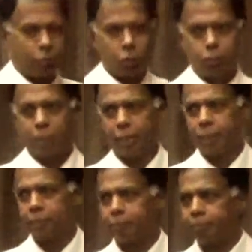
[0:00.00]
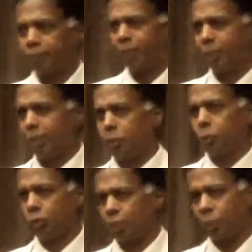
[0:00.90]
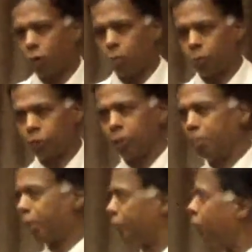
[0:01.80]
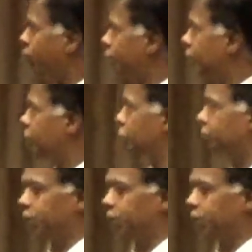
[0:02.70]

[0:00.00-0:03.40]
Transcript: respect is using it almost in a metaphoric sense to